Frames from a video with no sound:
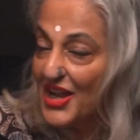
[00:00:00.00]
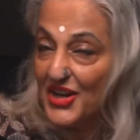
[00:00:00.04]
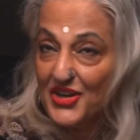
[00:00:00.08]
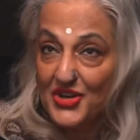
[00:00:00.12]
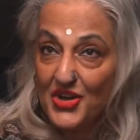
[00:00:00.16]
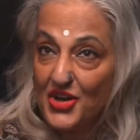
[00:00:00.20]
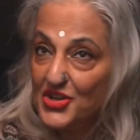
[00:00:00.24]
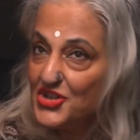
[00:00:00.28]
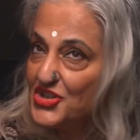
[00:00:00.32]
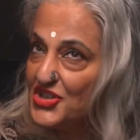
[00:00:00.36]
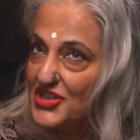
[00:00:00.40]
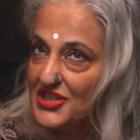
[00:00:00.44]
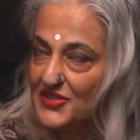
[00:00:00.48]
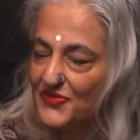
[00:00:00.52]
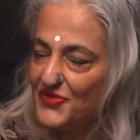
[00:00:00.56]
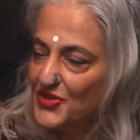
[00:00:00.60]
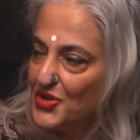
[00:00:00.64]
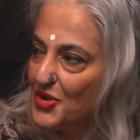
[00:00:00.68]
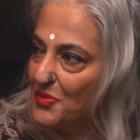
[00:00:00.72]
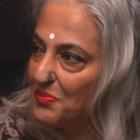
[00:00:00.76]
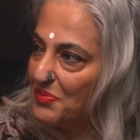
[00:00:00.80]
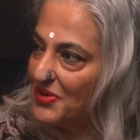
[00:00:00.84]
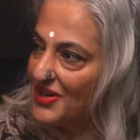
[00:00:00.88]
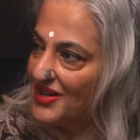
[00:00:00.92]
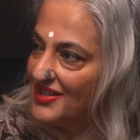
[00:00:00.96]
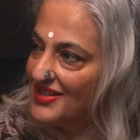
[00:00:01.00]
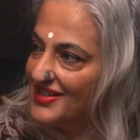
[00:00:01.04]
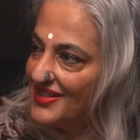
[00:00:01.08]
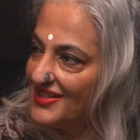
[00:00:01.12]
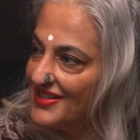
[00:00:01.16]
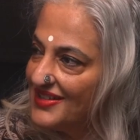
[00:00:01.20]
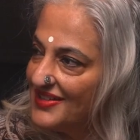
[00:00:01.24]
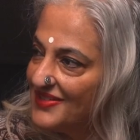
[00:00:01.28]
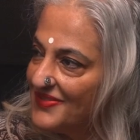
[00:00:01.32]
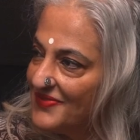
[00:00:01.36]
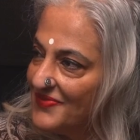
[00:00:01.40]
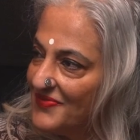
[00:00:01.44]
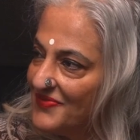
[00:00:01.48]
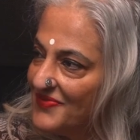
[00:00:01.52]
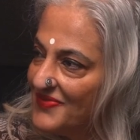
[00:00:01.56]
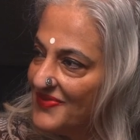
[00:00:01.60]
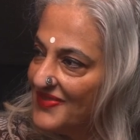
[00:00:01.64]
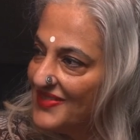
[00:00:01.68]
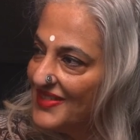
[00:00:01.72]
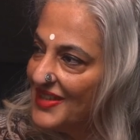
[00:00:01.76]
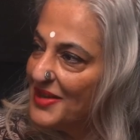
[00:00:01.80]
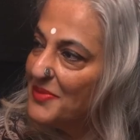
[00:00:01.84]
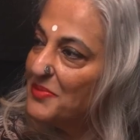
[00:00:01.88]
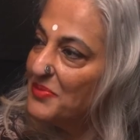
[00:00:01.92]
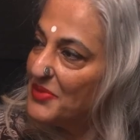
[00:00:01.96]
not just for your partner,
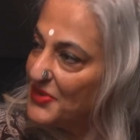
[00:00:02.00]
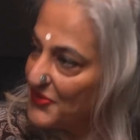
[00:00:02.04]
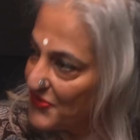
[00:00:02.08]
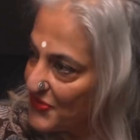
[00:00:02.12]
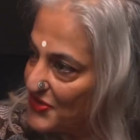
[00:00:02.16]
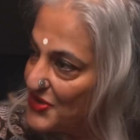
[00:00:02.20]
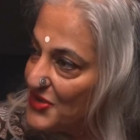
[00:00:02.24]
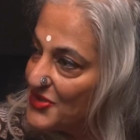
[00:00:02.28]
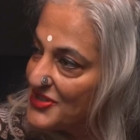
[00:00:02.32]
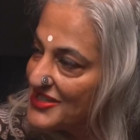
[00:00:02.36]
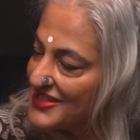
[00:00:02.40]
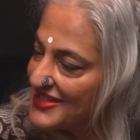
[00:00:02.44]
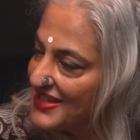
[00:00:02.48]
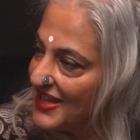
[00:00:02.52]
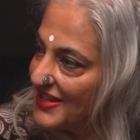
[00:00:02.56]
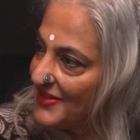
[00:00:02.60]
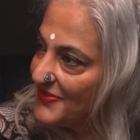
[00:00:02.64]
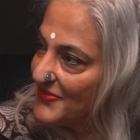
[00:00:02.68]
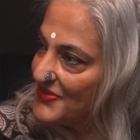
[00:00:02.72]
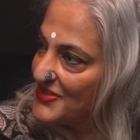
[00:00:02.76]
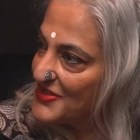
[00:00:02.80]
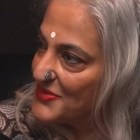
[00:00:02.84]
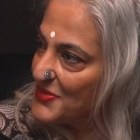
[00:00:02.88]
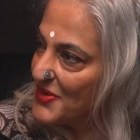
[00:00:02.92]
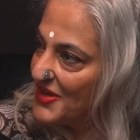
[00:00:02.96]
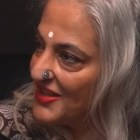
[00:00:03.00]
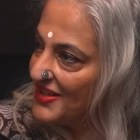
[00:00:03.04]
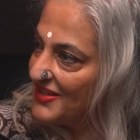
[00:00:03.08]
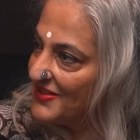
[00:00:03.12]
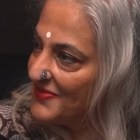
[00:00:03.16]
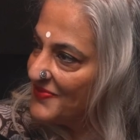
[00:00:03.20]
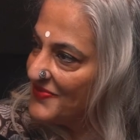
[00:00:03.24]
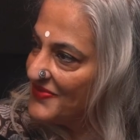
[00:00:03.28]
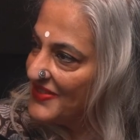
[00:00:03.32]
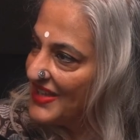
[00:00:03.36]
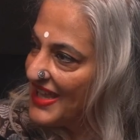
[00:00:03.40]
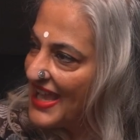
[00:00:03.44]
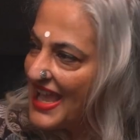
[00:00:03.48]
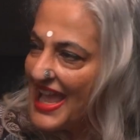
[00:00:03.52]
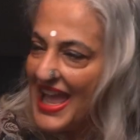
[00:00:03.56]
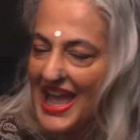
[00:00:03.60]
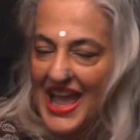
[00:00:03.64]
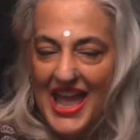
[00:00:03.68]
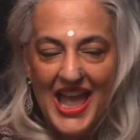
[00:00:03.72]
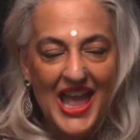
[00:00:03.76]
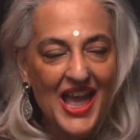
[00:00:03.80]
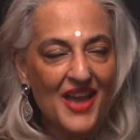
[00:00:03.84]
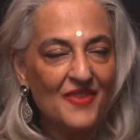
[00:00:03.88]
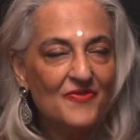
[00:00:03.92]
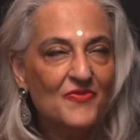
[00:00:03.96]
but for yourself as well.
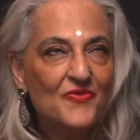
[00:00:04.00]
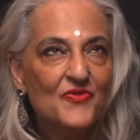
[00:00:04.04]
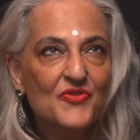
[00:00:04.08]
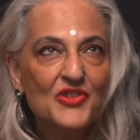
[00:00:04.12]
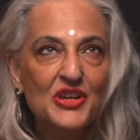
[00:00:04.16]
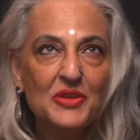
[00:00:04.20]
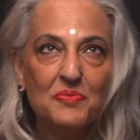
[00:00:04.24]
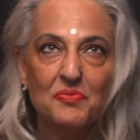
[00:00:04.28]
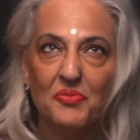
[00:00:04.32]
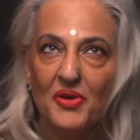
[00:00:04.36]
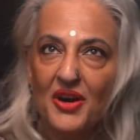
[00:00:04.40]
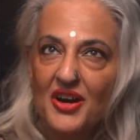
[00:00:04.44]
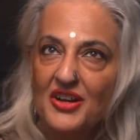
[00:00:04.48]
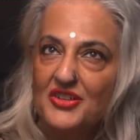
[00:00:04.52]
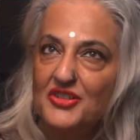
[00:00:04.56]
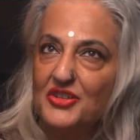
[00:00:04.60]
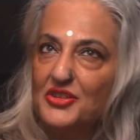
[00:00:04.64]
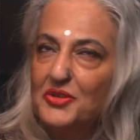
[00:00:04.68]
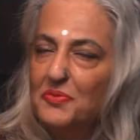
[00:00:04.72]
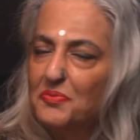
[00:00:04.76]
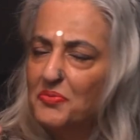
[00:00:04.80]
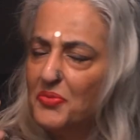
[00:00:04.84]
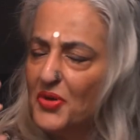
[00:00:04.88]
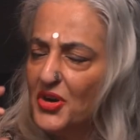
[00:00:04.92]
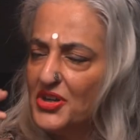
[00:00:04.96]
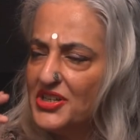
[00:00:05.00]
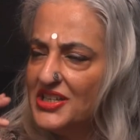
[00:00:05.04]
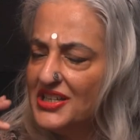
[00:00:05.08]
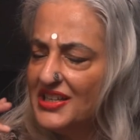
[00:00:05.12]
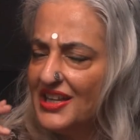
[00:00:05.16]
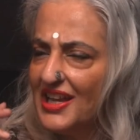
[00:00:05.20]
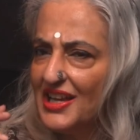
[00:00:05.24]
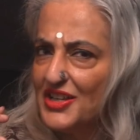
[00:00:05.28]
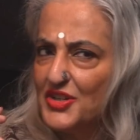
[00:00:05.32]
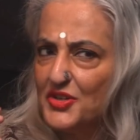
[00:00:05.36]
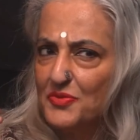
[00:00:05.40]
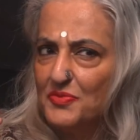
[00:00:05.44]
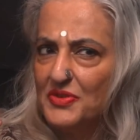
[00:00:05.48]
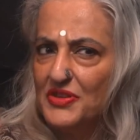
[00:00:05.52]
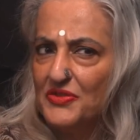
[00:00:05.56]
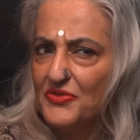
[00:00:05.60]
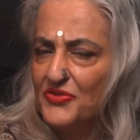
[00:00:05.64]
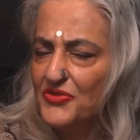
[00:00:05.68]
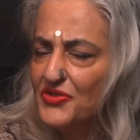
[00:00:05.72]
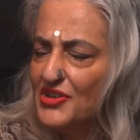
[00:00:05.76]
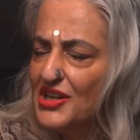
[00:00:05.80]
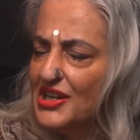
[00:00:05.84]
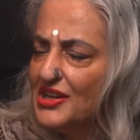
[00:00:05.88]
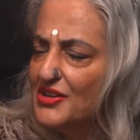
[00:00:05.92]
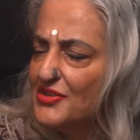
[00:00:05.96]
Every part of the body had to be
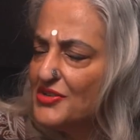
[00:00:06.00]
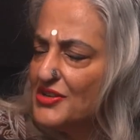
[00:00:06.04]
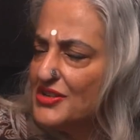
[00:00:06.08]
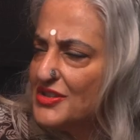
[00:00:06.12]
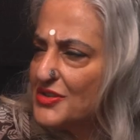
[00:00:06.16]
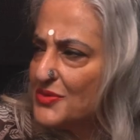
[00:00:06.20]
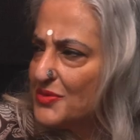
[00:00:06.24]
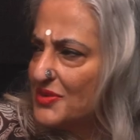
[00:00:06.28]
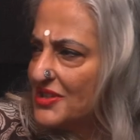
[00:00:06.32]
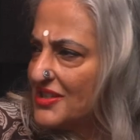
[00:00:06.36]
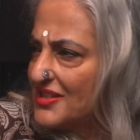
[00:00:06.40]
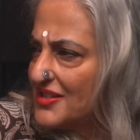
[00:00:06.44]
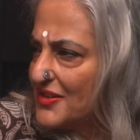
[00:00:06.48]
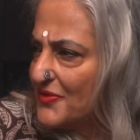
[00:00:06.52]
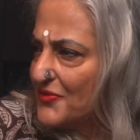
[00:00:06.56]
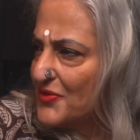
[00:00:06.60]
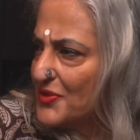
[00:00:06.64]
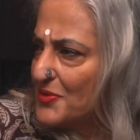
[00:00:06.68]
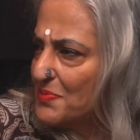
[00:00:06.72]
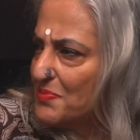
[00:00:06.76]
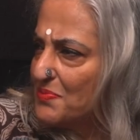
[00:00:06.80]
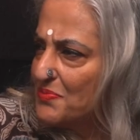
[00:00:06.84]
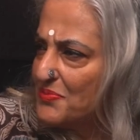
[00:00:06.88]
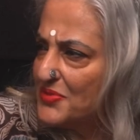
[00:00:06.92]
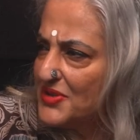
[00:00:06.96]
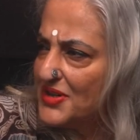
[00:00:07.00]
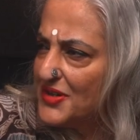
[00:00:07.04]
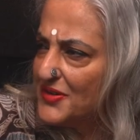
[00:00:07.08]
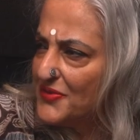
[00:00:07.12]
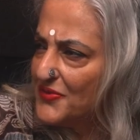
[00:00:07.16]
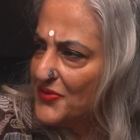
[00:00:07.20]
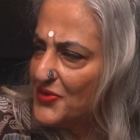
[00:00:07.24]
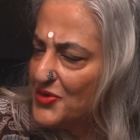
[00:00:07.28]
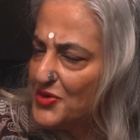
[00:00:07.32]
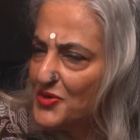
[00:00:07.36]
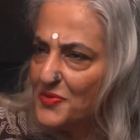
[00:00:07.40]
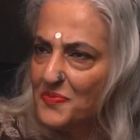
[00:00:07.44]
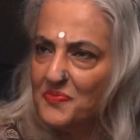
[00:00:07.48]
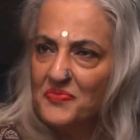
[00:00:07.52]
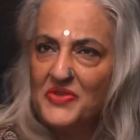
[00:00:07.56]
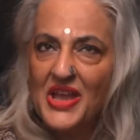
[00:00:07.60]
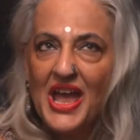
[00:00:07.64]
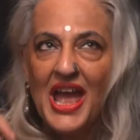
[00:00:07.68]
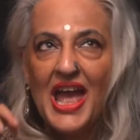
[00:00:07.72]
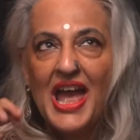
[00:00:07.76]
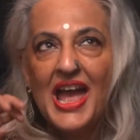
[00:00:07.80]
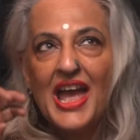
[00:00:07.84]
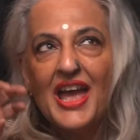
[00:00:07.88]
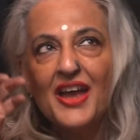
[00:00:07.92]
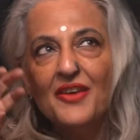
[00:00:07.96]
fragranced with a different perfume.
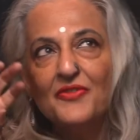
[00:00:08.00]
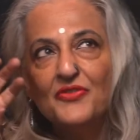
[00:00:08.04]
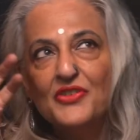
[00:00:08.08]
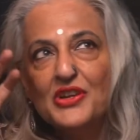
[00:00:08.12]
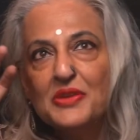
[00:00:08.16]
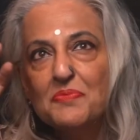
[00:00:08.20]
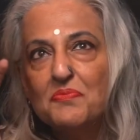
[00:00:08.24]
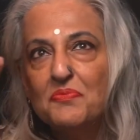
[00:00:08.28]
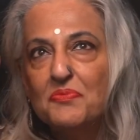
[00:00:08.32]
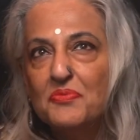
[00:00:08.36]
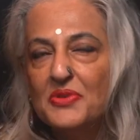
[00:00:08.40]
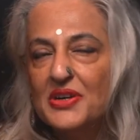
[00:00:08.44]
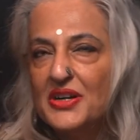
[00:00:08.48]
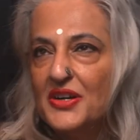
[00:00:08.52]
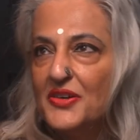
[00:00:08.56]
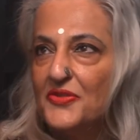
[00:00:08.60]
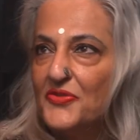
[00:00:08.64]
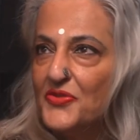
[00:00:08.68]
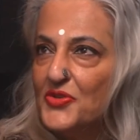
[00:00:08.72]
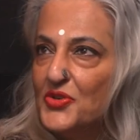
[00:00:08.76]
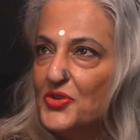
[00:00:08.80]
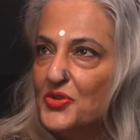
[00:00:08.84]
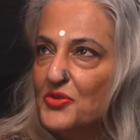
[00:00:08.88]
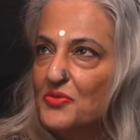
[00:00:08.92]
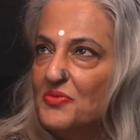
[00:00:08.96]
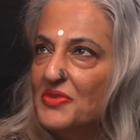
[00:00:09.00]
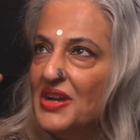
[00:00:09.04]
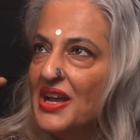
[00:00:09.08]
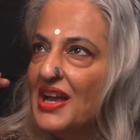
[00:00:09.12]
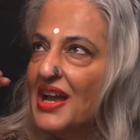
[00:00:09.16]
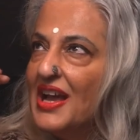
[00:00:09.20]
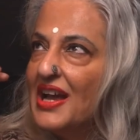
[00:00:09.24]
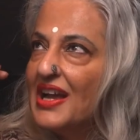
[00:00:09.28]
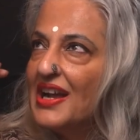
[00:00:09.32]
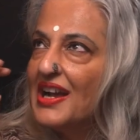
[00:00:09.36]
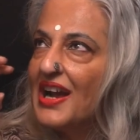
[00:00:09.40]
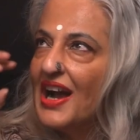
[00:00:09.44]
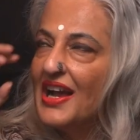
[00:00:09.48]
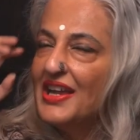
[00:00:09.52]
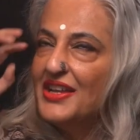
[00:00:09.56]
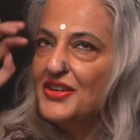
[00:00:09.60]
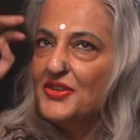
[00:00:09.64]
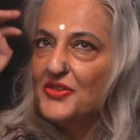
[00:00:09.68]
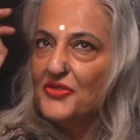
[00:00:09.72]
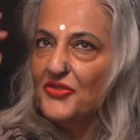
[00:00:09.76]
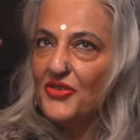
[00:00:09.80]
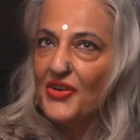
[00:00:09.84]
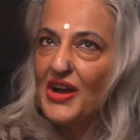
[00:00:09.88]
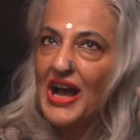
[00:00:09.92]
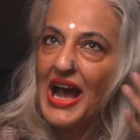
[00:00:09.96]
Every perfume kind
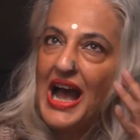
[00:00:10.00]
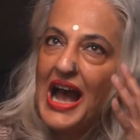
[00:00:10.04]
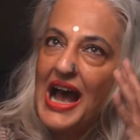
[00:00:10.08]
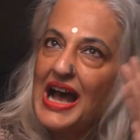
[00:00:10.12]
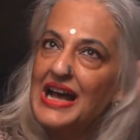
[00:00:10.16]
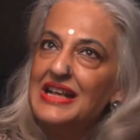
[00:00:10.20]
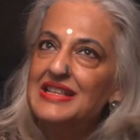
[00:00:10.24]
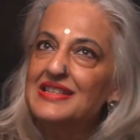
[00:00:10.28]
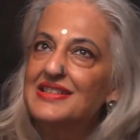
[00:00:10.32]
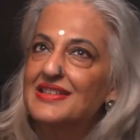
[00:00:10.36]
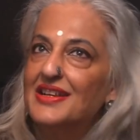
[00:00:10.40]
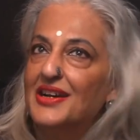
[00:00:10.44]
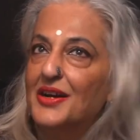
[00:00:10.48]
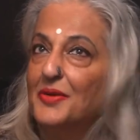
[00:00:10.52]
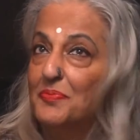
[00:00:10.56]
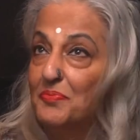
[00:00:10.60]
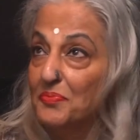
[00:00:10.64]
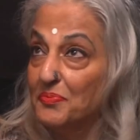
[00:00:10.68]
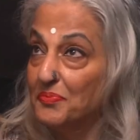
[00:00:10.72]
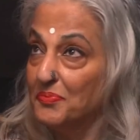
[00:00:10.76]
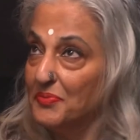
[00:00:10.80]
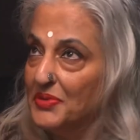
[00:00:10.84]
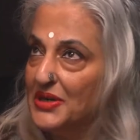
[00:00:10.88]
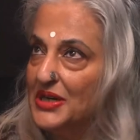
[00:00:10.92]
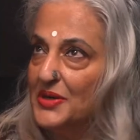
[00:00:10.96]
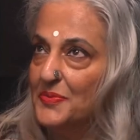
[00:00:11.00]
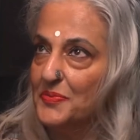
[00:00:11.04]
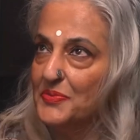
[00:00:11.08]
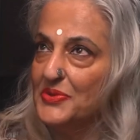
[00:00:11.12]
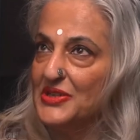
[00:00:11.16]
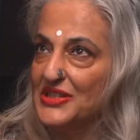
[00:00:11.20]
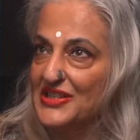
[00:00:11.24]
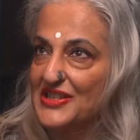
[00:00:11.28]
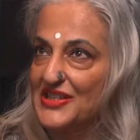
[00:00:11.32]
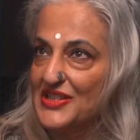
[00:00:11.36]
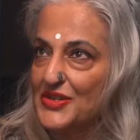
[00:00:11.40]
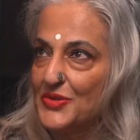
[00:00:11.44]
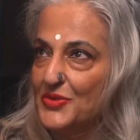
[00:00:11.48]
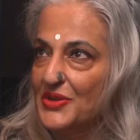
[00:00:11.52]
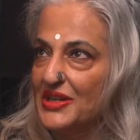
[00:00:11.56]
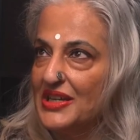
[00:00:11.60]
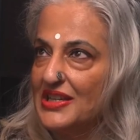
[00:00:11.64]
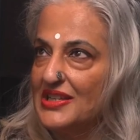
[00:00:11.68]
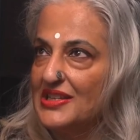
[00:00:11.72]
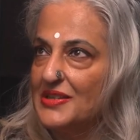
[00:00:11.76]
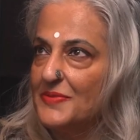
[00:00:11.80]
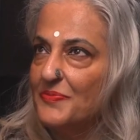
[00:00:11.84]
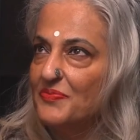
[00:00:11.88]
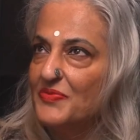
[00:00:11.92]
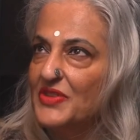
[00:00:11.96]
of has a purpose to
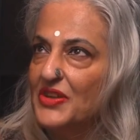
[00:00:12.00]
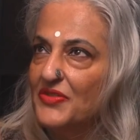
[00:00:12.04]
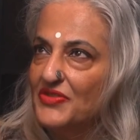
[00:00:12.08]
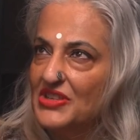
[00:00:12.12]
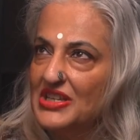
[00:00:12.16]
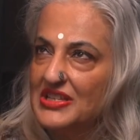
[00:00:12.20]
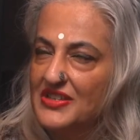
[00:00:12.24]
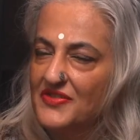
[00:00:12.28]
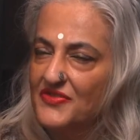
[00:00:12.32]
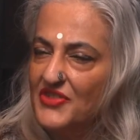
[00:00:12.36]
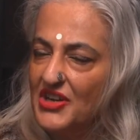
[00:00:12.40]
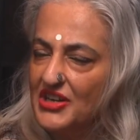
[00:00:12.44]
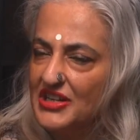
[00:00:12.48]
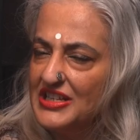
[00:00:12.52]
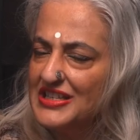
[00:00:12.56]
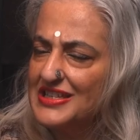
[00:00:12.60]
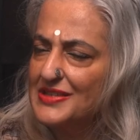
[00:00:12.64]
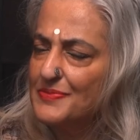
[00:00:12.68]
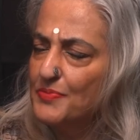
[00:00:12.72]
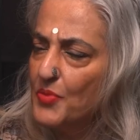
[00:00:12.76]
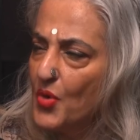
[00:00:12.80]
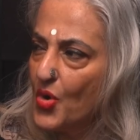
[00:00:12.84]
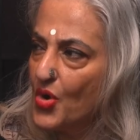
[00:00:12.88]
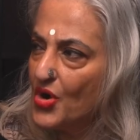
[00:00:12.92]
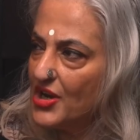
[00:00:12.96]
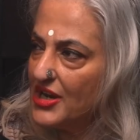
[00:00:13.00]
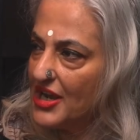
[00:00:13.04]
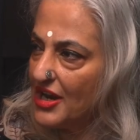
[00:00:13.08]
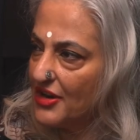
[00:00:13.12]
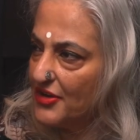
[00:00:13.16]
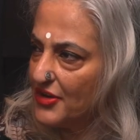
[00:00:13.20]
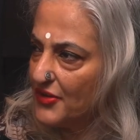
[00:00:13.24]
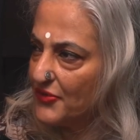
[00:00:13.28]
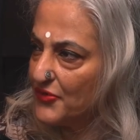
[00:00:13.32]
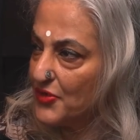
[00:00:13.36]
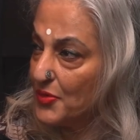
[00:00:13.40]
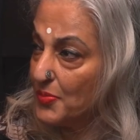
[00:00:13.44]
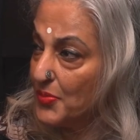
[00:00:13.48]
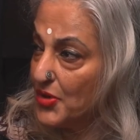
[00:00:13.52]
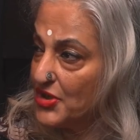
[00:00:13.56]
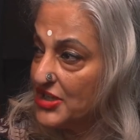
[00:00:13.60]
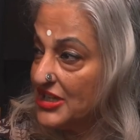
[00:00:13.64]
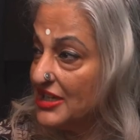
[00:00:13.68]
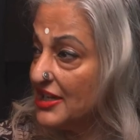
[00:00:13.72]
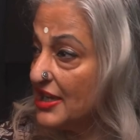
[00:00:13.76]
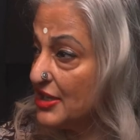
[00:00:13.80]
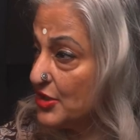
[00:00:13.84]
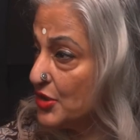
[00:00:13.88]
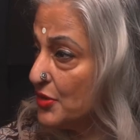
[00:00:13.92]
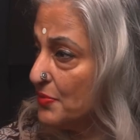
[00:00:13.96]
it. If there's a very small area of your body,
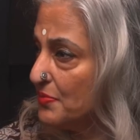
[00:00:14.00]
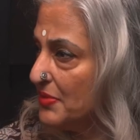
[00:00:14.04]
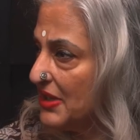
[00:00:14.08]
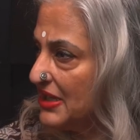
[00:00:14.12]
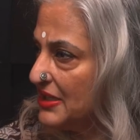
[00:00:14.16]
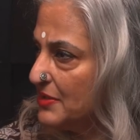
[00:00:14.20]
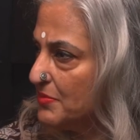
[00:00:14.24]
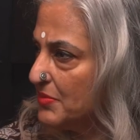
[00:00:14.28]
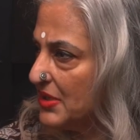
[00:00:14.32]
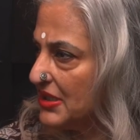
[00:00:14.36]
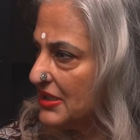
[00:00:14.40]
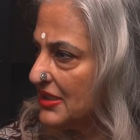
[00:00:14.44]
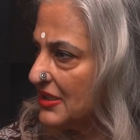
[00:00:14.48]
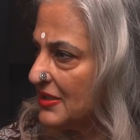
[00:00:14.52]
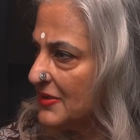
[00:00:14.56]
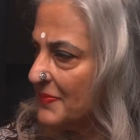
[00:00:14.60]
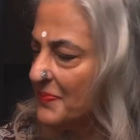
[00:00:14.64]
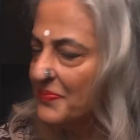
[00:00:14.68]
like your belly button,